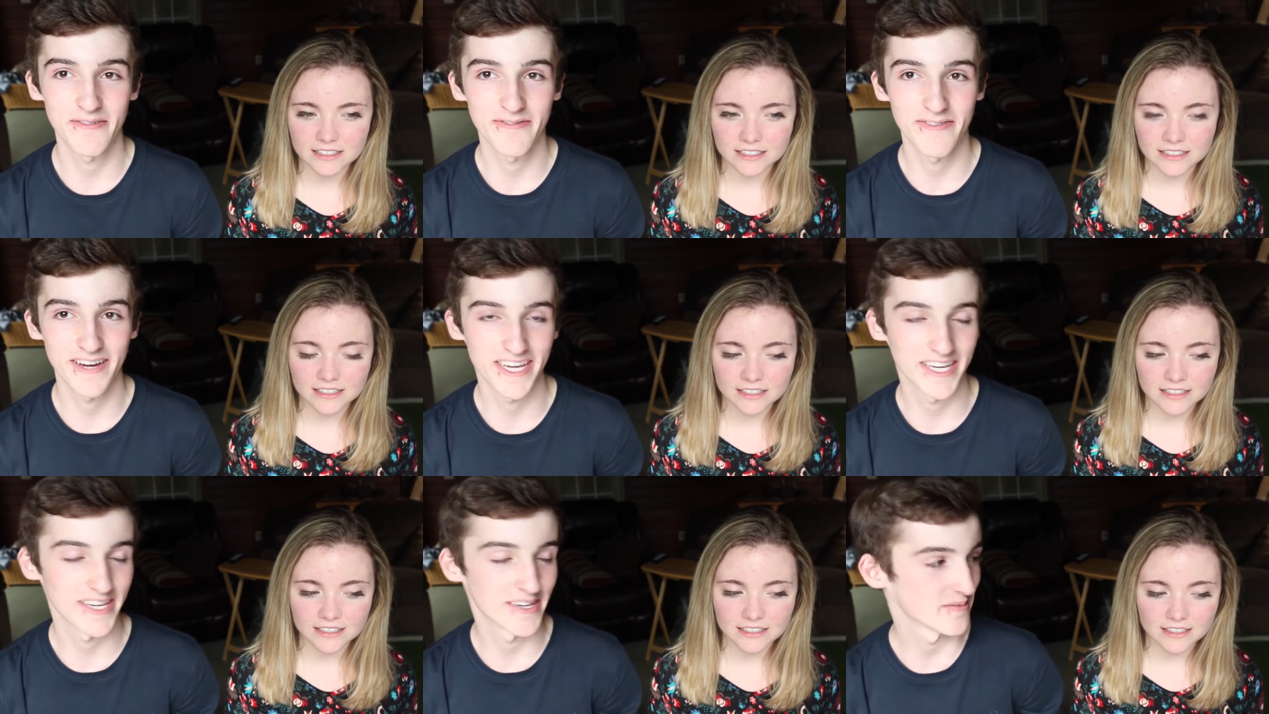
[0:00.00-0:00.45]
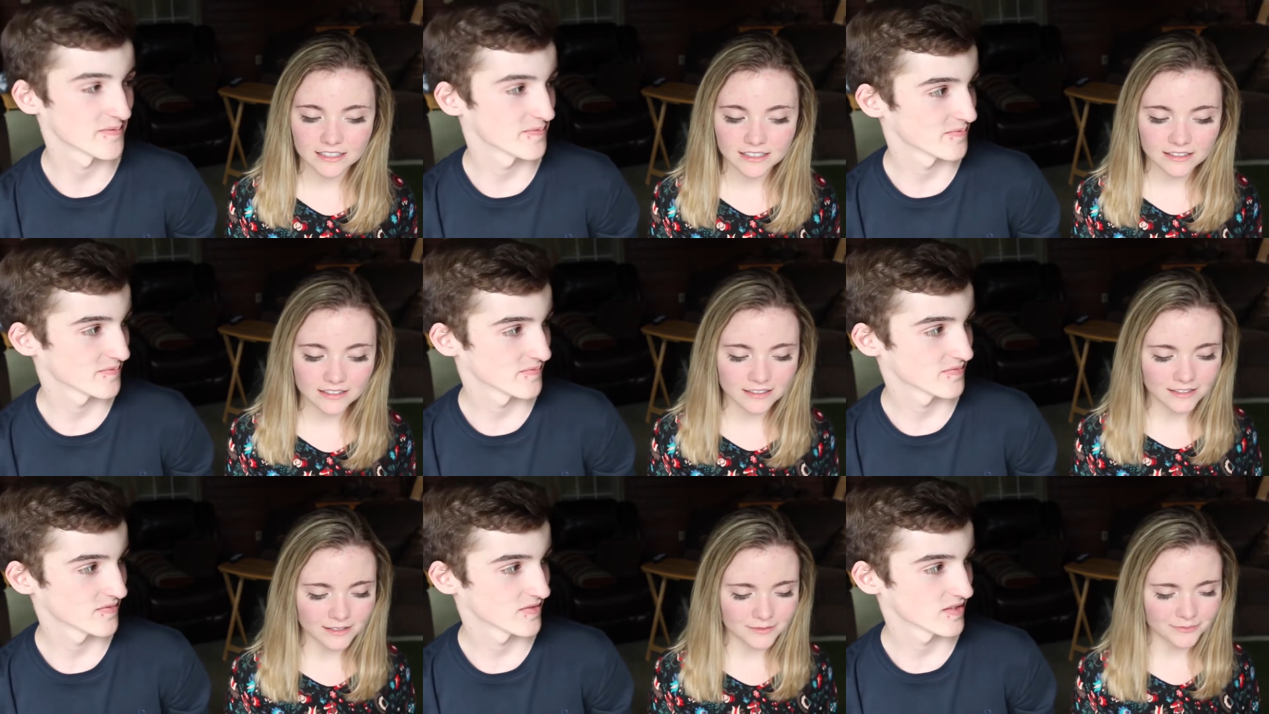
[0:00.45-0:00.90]
Speaker 1: fight.
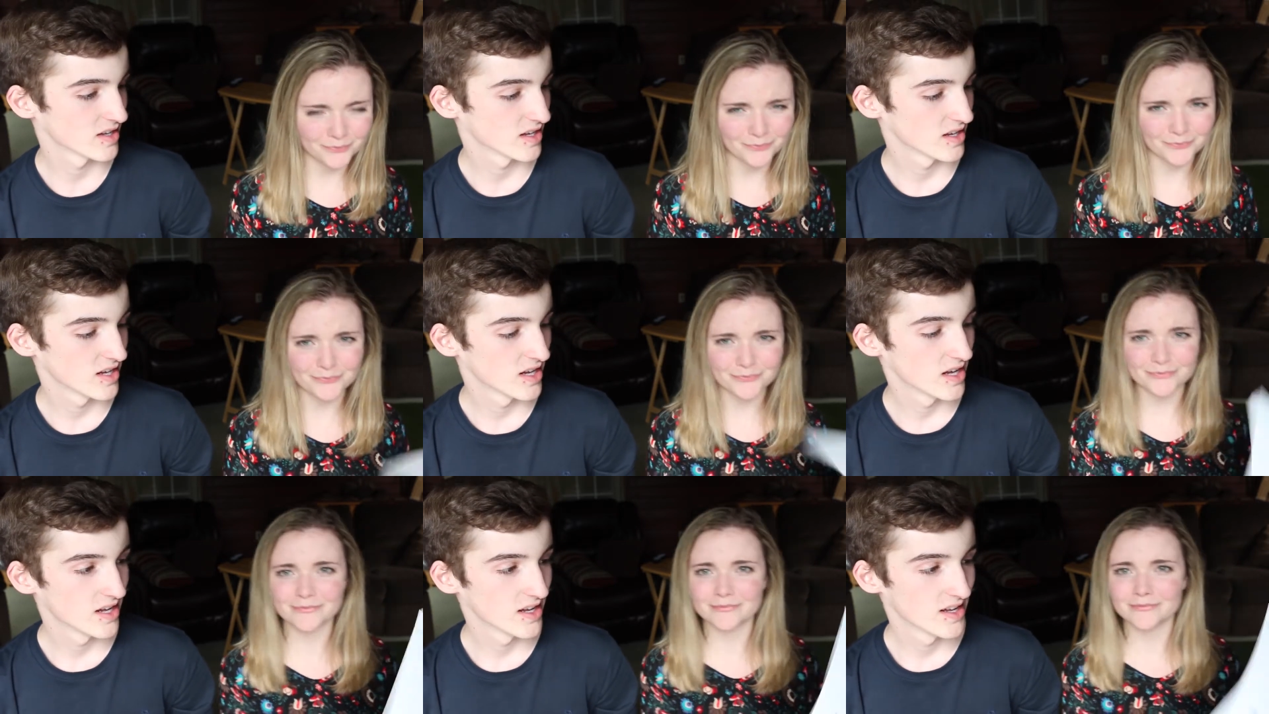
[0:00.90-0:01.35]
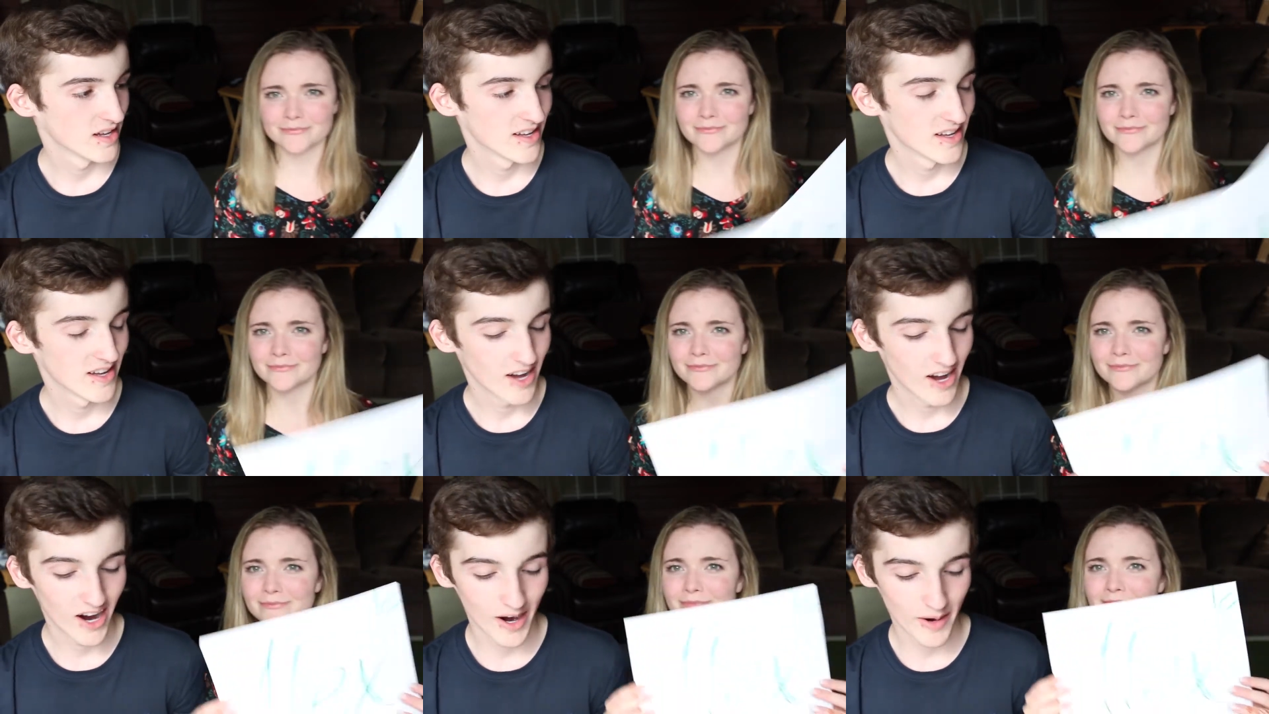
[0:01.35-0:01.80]

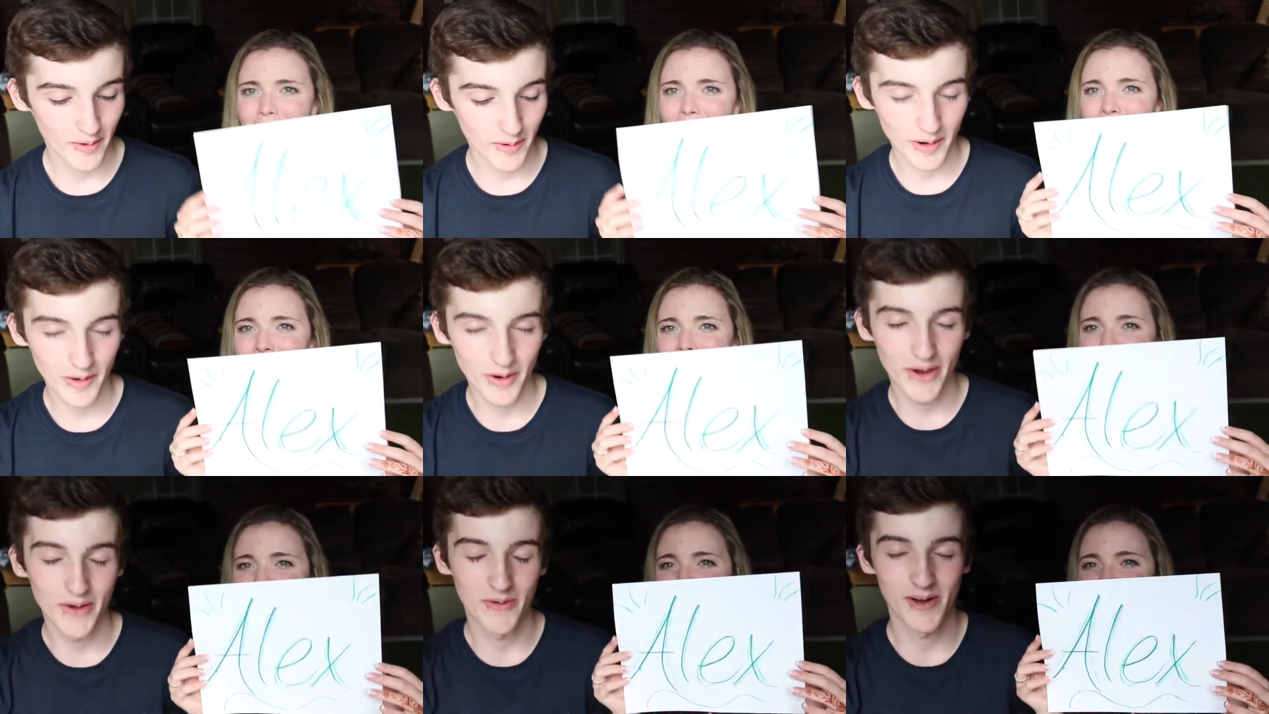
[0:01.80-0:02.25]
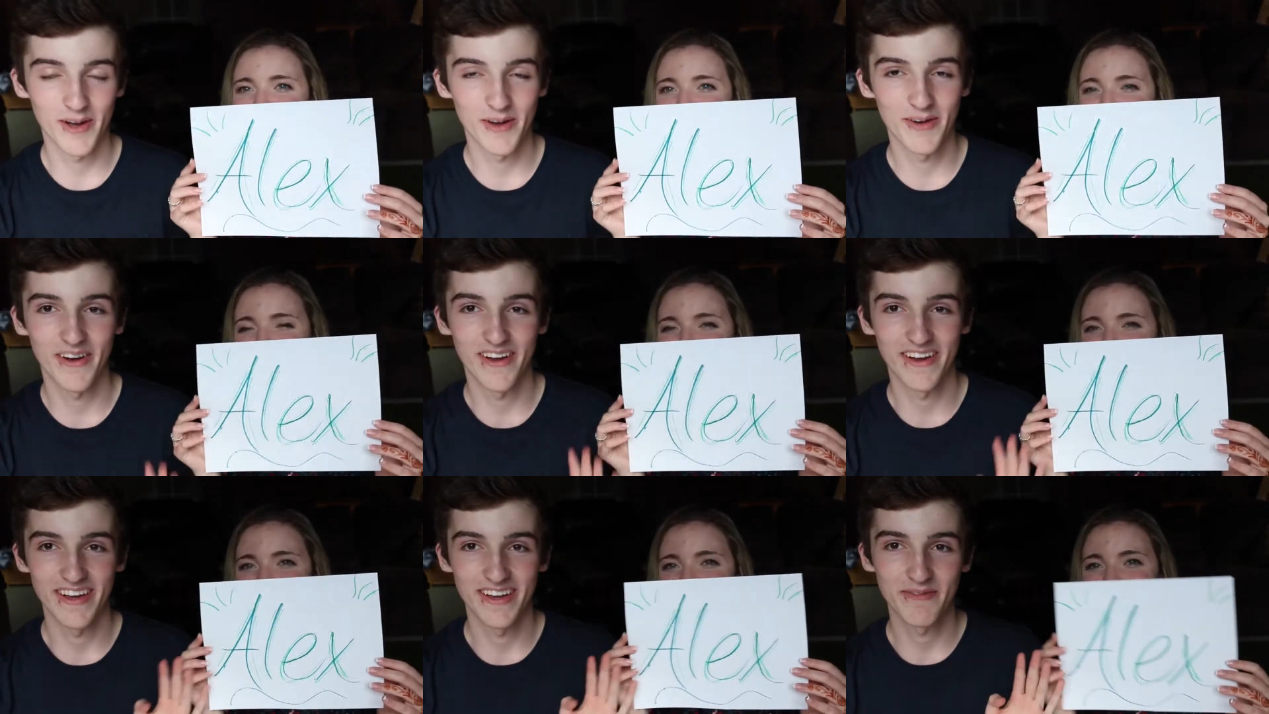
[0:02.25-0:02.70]
All right, wait, wait,
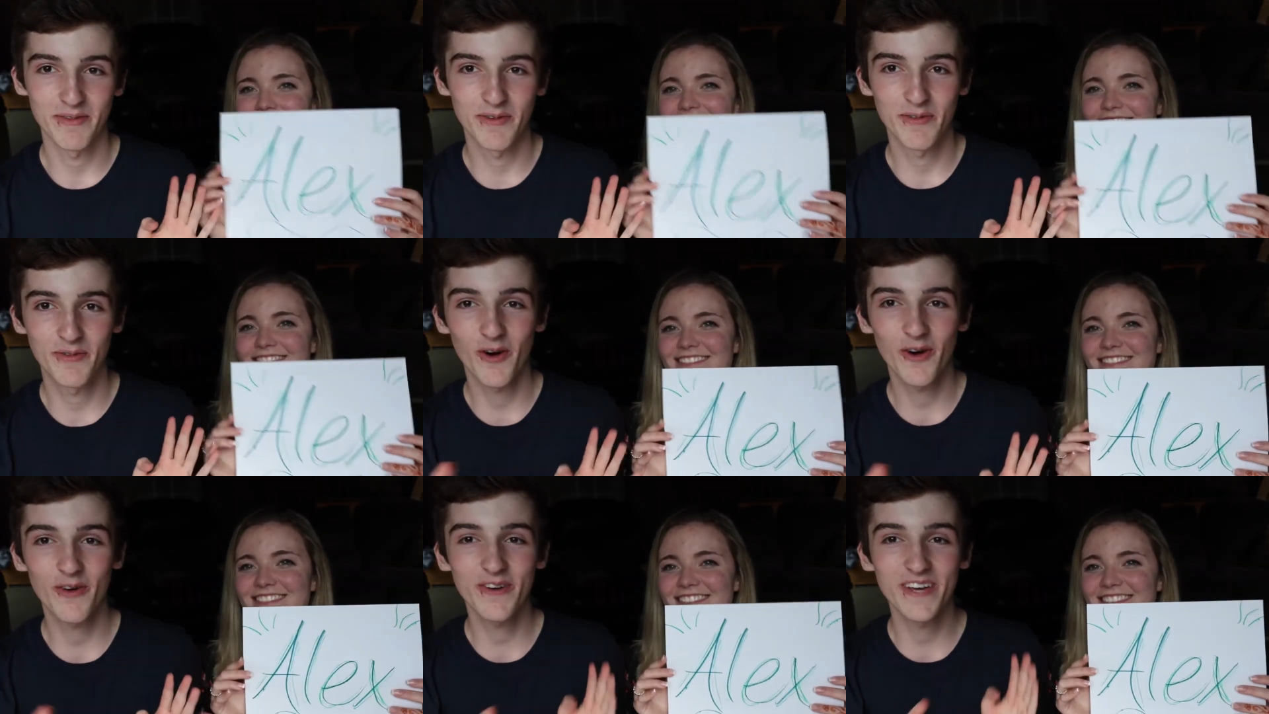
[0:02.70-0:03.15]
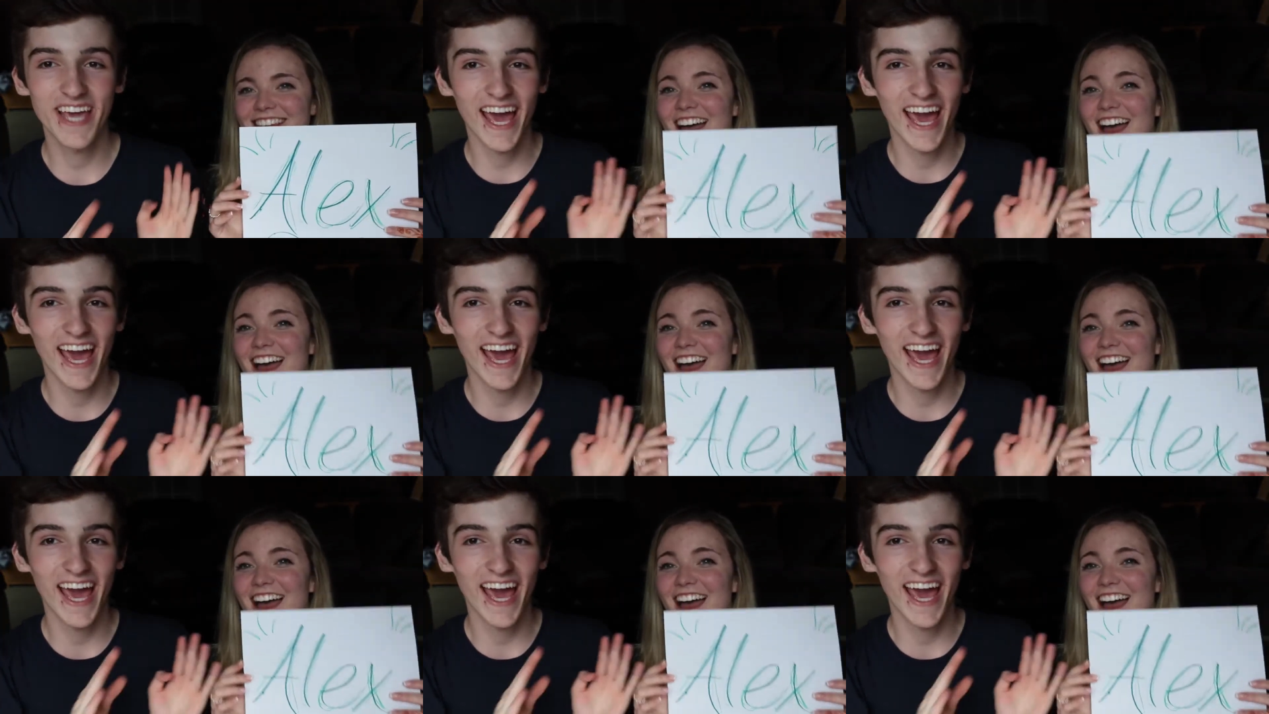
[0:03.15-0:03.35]
wait, wait. Before we